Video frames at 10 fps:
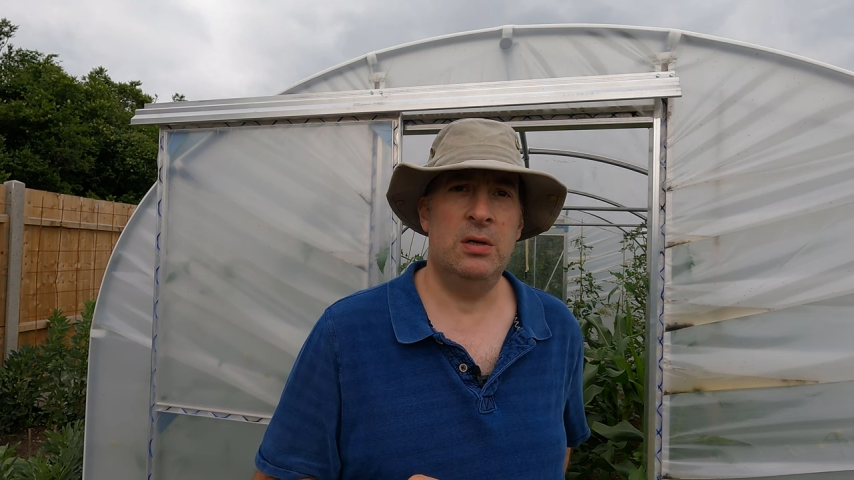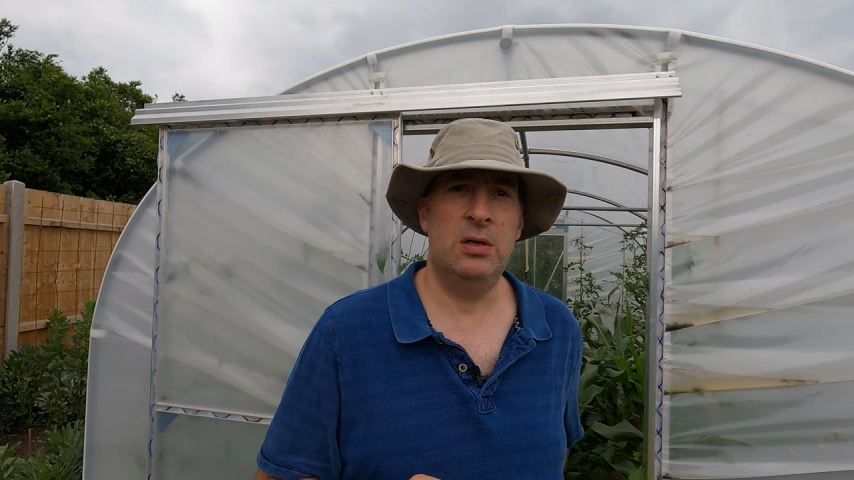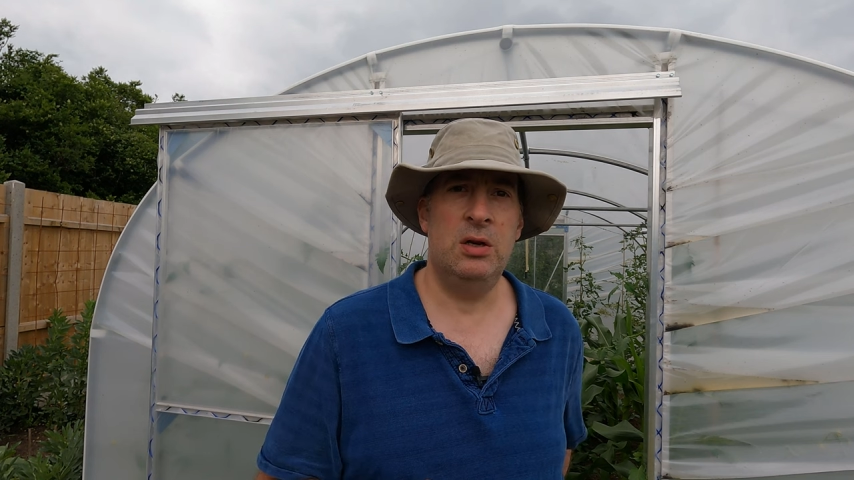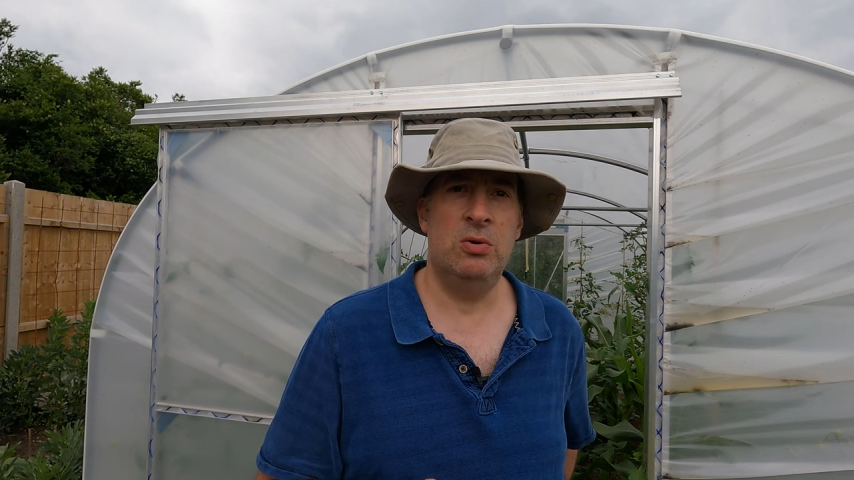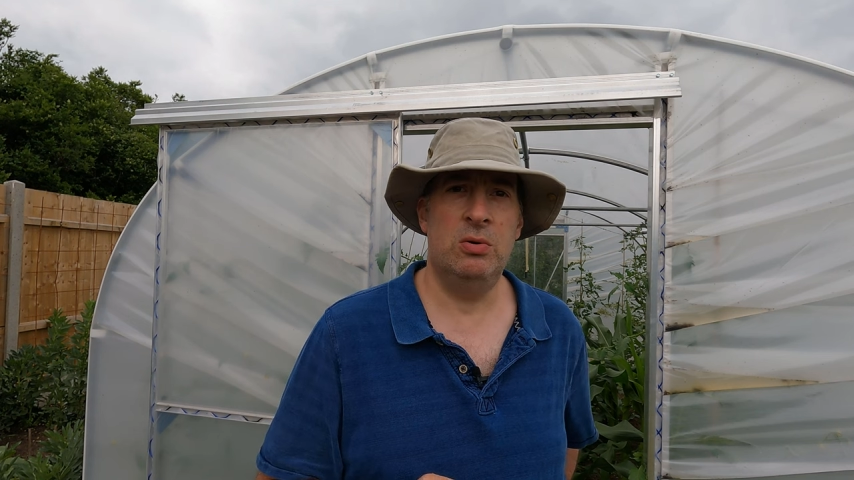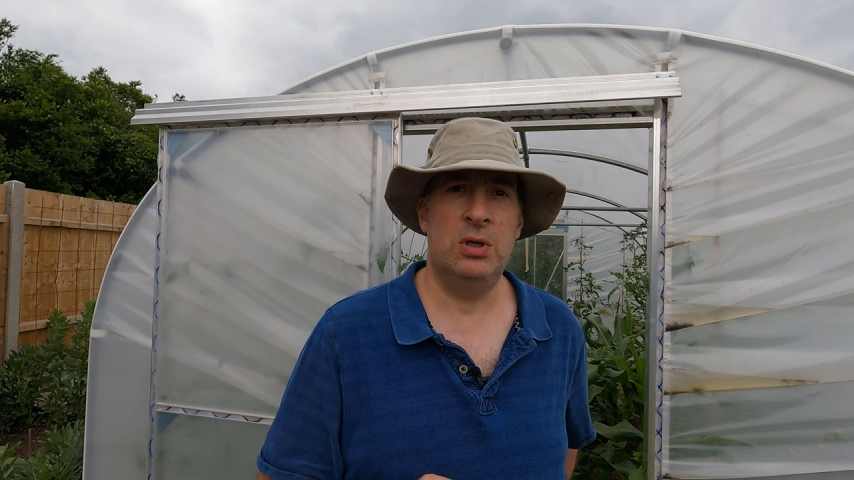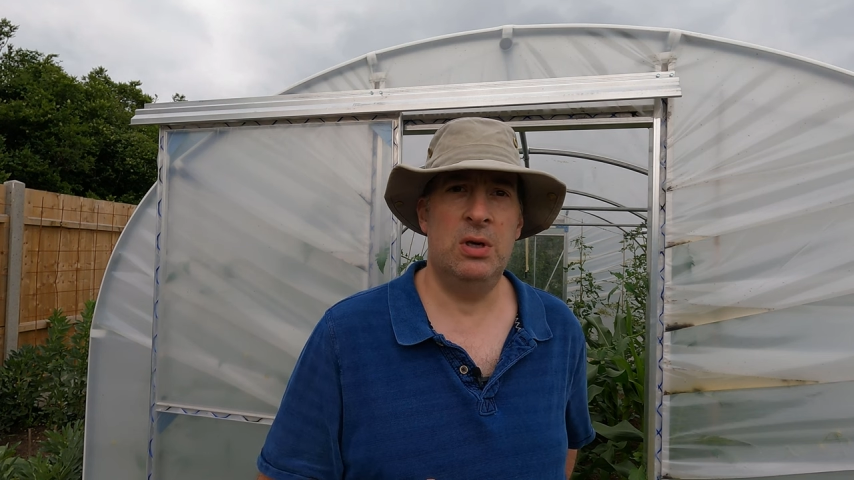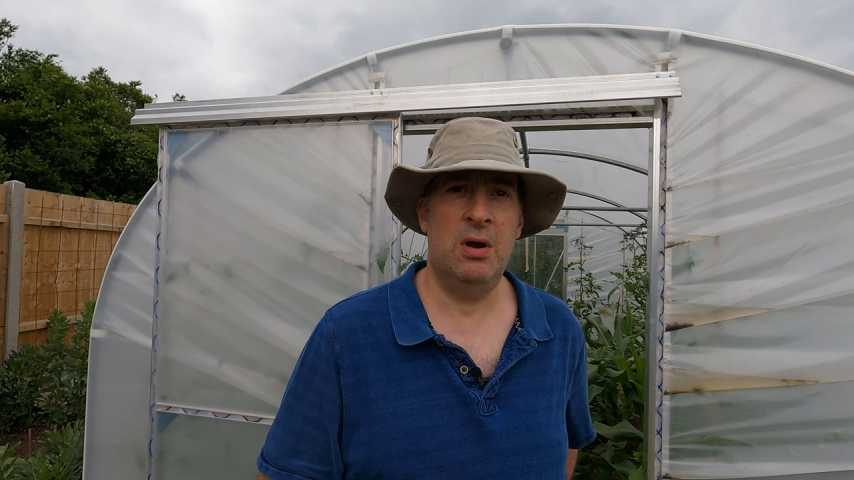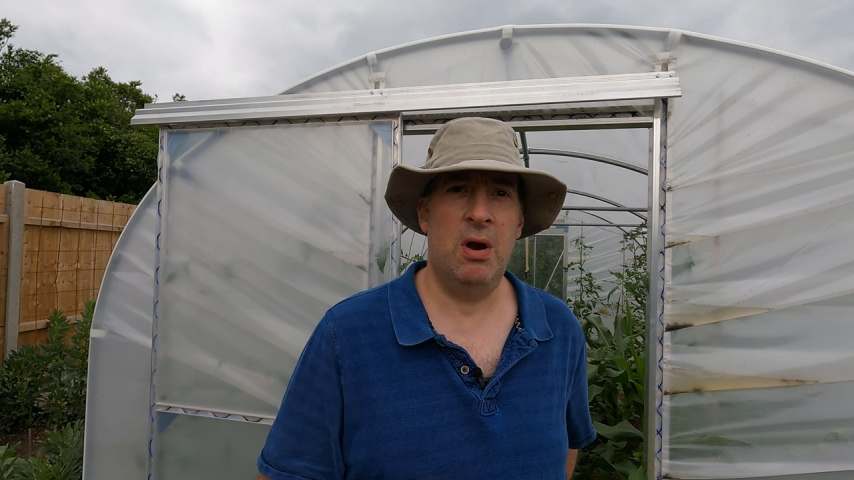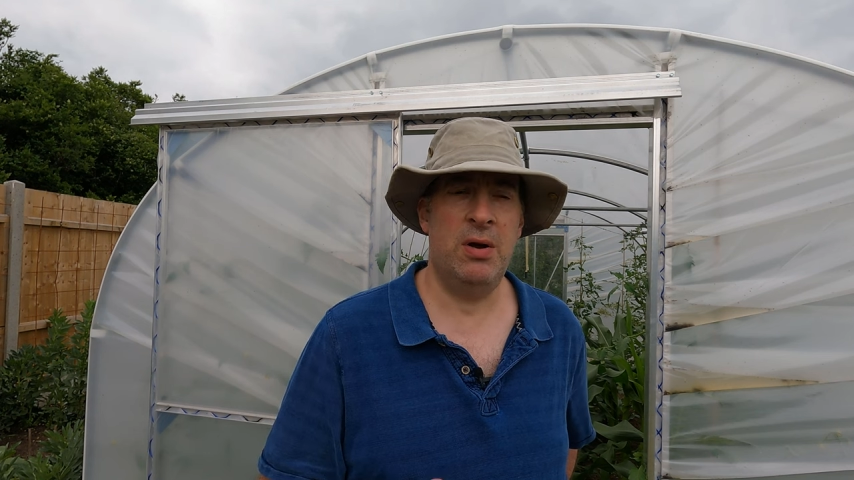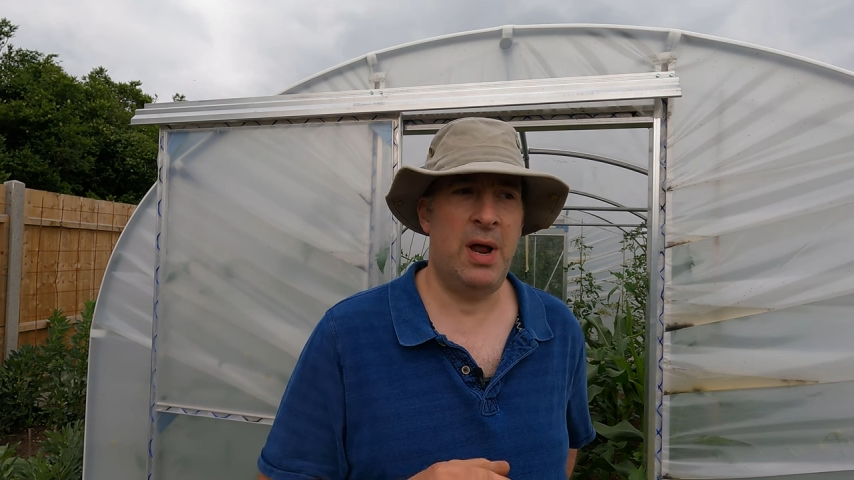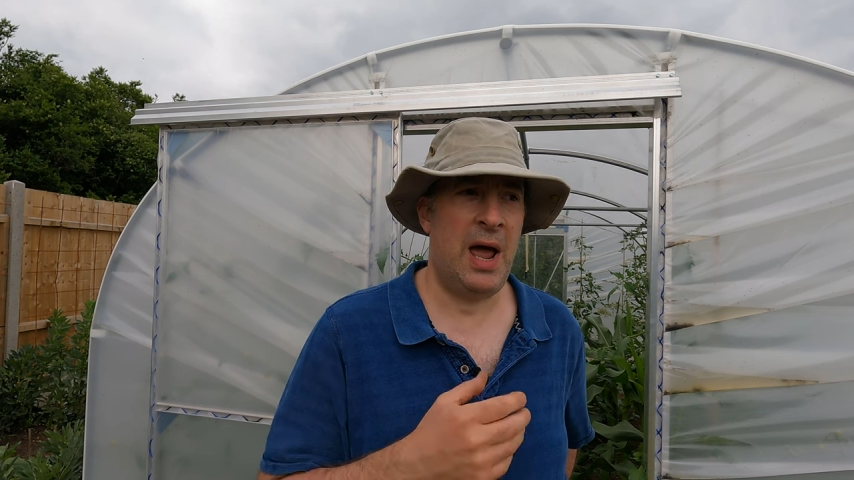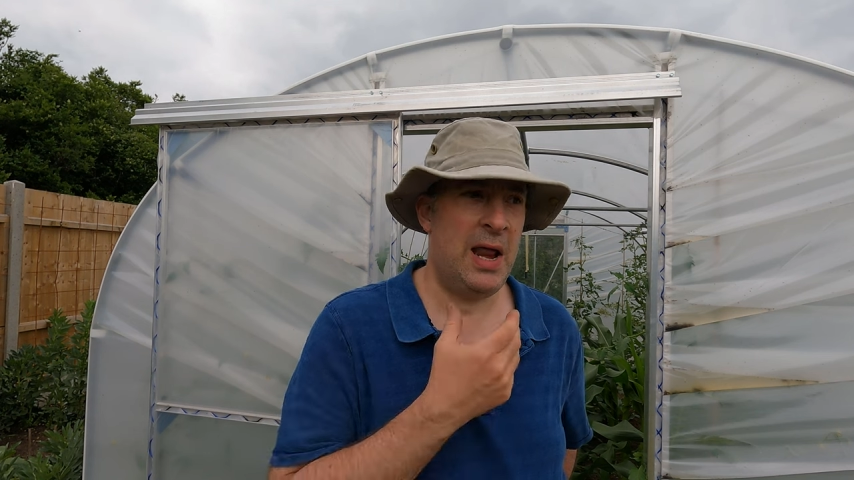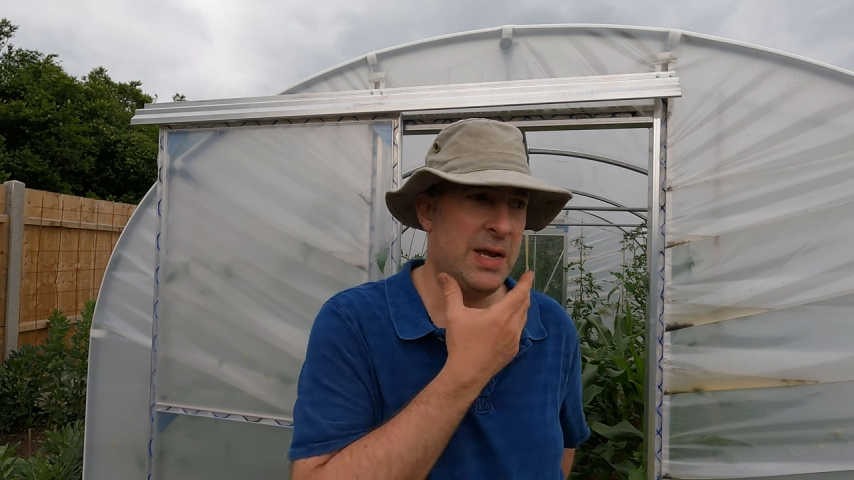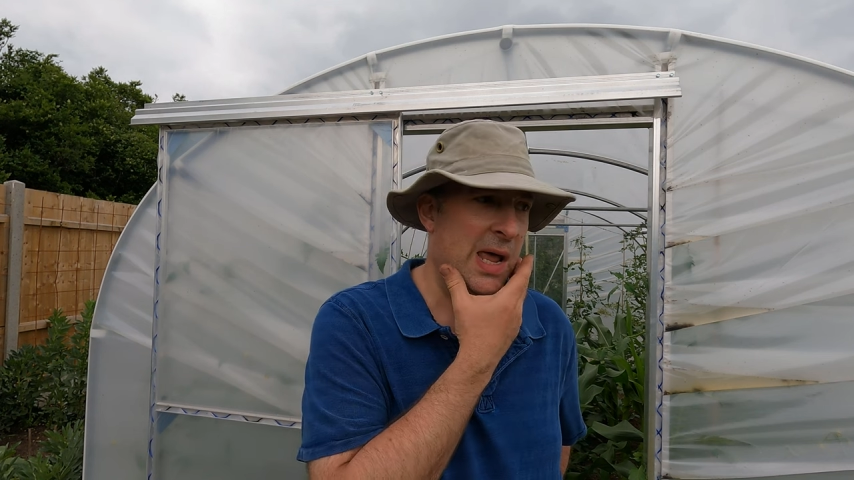new to learn
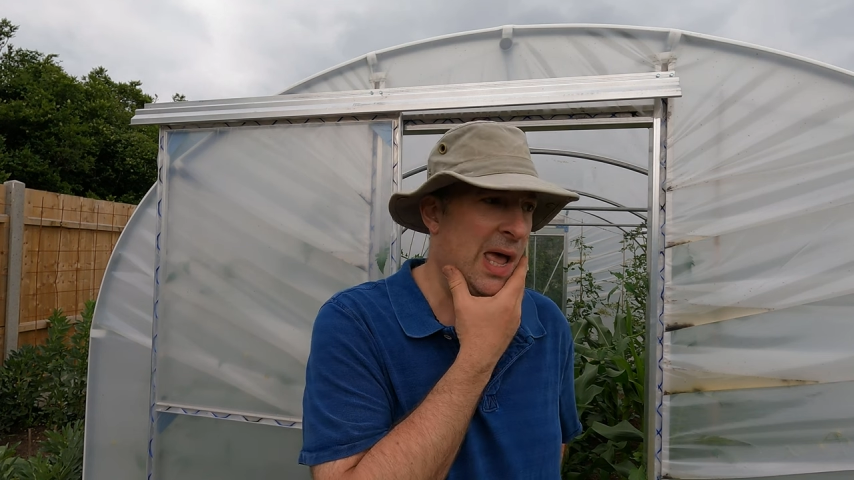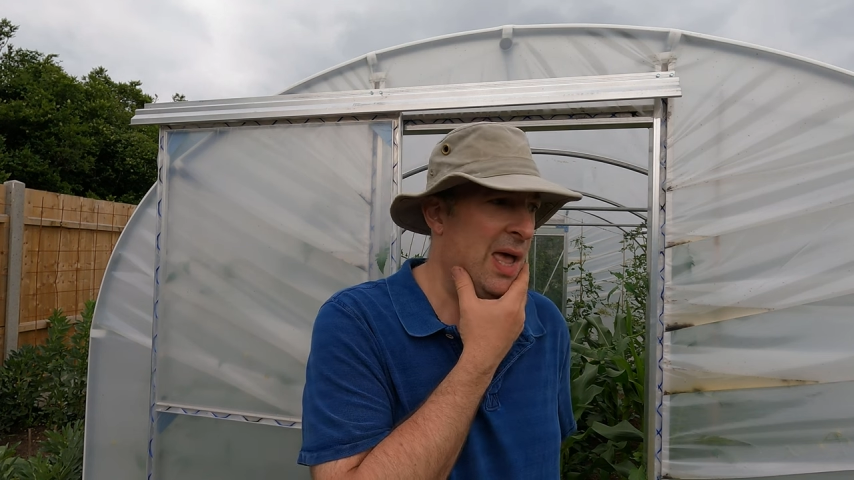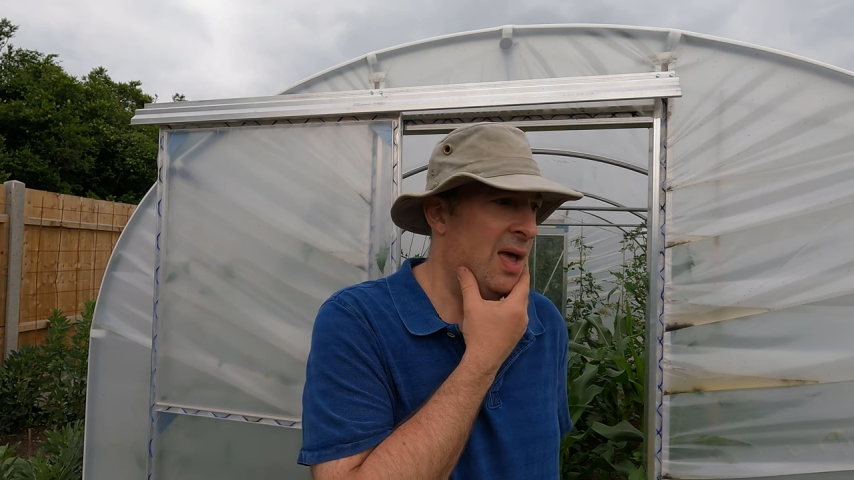and